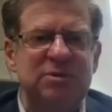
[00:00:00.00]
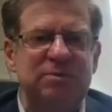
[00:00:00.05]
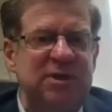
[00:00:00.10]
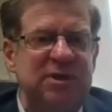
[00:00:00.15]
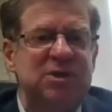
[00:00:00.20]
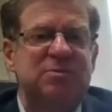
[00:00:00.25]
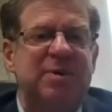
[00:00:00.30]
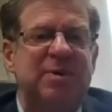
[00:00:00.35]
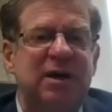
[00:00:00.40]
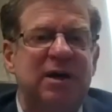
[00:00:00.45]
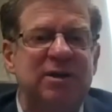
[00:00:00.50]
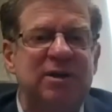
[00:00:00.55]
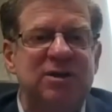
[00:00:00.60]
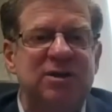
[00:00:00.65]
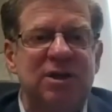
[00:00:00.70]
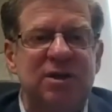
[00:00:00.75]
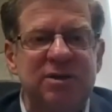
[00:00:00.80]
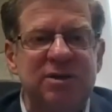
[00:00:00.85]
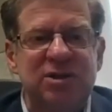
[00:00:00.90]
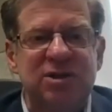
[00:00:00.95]
Municipalities
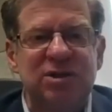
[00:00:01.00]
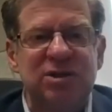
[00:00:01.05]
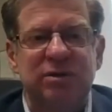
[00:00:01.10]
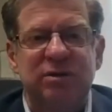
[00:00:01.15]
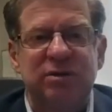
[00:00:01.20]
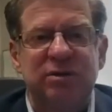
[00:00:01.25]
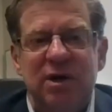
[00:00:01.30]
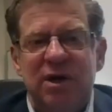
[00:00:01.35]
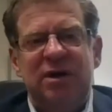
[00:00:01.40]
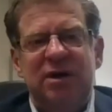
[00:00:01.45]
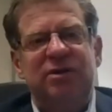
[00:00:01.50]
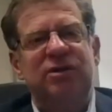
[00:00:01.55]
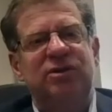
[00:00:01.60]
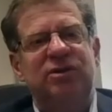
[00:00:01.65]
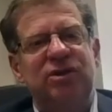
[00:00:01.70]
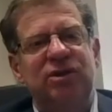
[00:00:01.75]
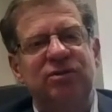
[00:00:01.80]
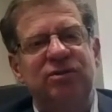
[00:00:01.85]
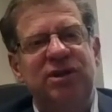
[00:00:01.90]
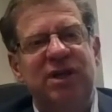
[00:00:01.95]
also that
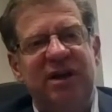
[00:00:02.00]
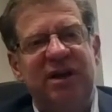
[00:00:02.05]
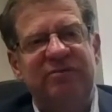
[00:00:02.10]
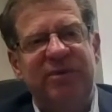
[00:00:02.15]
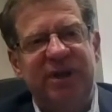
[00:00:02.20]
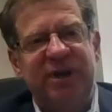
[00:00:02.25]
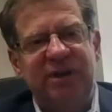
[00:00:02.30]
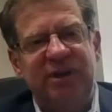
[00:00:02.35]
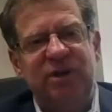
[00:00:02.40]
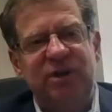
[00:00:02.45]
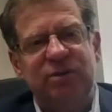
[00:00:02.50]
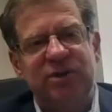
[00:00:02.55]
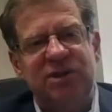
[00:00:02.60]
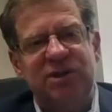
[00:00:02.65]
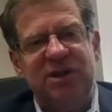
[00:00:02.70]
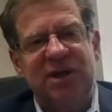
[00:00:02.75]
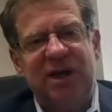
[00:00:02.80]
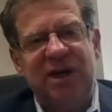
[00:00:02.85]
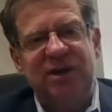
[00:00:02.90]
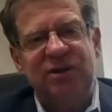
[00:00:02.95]
don't have bilingual
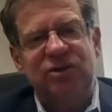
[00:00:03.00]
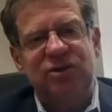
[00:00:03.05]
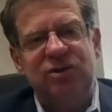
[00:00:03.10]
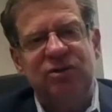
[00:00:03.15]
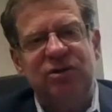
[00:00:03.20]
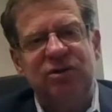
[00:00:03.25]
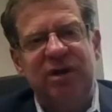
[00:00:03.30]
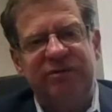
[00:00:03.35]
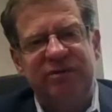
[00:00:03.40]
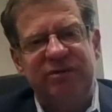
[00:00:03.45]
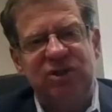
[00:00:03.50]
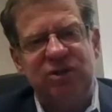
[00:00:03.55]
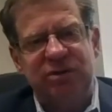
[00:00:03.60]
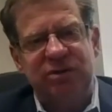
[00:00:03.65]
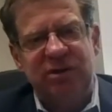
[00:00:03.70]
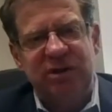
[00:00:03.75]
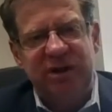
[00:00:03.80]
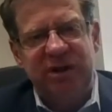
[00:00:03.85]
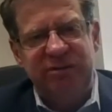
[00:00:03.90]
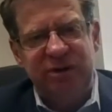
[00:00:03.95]
status or don't have a
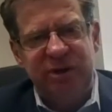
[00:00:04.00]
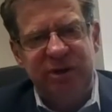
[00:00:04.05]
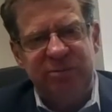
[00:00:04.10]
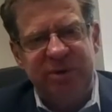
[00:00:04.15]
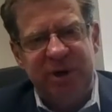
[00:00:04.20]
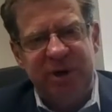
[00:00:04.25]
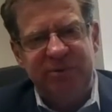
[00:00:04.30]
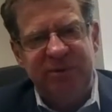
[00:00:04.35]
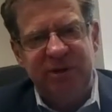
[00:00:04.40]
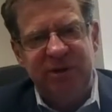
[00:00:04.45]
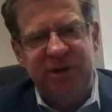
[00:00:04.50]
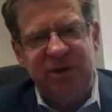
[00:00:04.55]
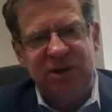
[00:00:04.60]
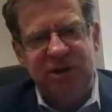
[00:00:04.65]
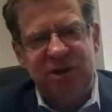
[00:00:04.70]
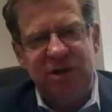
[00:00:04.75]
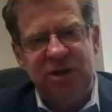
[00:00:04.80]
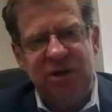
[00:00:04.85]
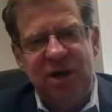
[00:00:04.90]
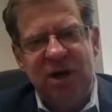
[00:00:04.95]
certain level of their
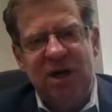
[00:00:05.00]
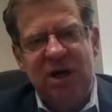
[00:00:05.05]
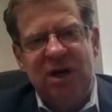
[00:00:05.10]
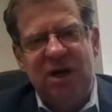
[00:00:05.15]
population